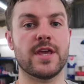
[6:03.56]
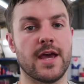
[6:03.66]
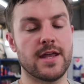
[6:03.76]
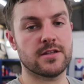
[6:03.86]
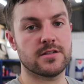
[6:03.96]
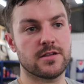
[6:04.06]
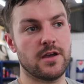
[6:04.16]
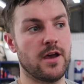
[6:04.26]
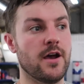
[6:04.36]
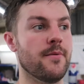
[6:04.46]
weekend.
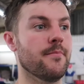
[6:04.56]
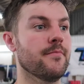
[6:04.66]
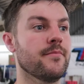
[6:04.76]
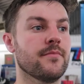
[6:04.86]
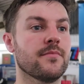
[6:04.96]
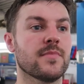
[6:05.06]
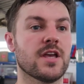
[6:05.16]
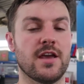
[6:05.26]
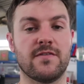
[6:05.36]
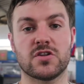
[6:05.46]

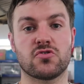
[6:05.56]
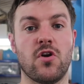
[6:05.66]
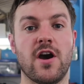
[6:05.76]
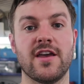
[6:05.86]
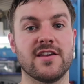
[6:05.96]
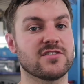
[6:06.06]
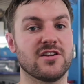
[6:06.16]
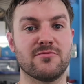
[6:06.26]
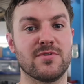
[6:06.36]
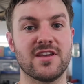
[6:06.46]
If it's dry, it's
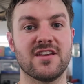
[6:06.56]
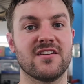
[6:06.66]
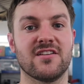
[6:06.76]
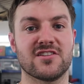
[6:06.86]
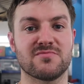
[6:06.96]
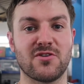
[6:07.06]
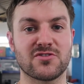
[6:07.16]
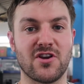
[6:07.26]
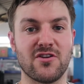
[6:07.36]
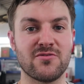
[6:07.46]
going to be a smoke
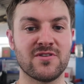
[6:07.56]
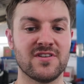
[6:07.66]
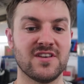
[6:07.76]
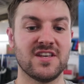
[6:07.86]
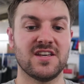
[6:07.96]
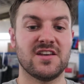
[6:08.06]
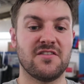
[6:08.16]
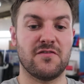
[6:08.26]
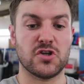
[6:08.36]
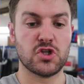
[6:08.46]
show
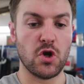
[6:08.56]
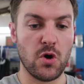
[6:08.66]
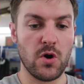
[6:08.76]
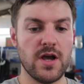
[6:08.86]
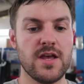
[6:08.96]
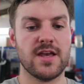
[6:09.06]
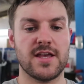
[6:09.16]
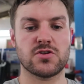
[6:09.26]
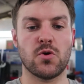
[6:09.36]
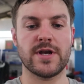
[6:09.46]
for sure.
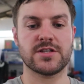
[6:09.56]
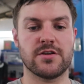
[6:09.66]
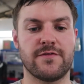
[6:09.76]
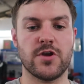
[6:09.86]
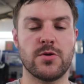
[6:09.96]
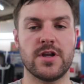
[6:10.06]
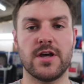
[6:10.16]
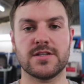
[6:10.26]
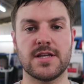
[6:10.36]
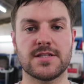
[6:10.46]
It's always good viewing
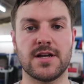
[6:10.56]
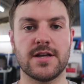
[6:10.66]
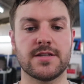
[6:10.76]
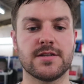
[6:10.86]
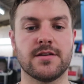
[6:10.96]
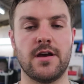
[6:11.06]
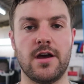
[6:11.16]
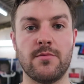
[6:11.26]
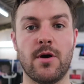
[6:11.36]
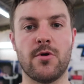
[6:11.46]
at Teesside.
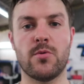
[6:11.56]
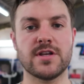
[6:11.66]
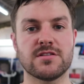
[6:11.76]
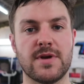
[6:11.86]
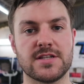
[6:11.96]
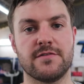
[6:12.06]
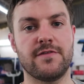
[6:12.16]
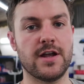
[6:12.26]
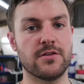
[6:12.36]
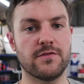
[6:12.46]
I'm always a massive
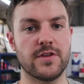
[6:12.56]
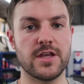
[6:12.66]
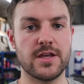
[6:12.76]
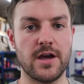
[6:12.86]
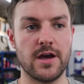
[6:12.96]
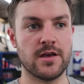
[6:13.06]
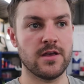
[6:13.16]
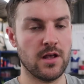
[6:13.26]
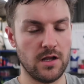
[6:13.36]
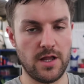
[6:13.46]
fan of the
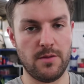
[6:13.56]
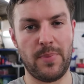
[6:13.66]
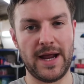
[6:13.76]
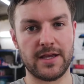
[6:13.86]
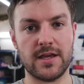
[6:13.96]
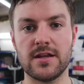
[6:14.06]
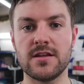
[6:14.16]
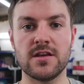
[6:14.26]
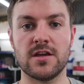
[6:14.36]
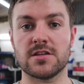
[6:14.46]
like the banking,
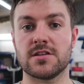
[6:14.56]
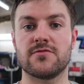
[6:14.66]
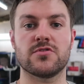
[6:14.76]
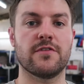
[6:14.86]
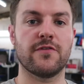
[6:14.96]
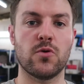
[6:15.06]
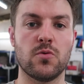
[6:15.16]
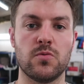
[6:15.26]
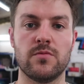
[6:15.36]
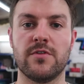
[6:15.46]
because it gives you a
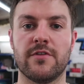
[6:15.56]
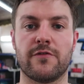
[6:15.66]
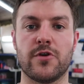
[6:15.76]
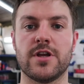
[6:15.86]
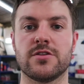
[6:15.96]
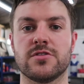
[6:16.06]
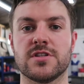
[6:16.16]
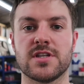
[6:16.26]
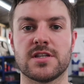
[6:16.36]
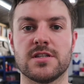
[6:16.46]
full
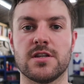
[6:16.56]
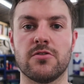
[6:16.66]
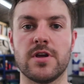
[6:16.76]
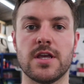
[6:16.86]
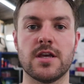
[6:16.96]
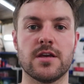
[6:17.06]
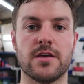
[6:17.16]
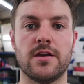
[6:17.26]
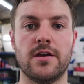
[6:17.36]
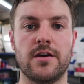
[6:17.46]
360 degree,
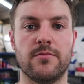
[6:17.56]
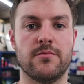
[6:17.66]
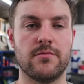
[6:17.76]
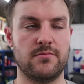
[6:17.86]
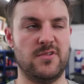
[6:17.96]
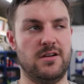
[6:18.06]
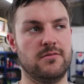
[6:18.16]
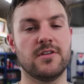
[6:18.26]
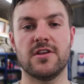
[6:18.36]
well